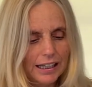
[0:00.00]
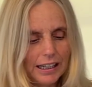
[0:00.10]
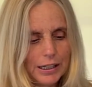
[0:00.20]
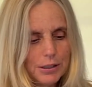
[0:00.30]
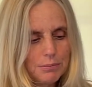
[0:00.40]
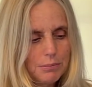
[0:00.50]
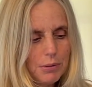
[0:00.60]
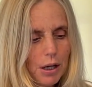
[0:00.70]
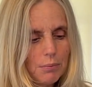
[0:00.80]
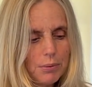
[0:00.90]

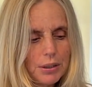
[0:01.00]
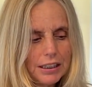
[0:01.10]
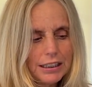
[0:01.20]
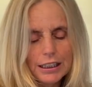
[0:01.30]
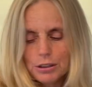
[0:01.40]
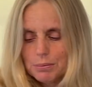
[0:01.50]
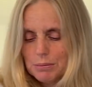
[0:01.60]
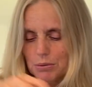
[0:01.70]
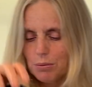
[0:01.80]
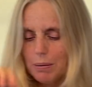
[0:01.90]
I'll put a little bit
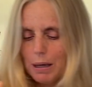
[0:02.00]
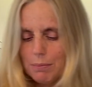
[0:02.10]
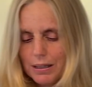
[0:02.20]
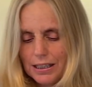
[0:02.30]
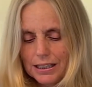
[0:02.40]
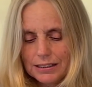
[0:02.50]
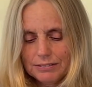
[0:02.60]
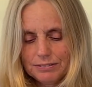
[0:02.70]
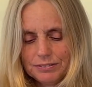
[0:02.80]
more pepper in,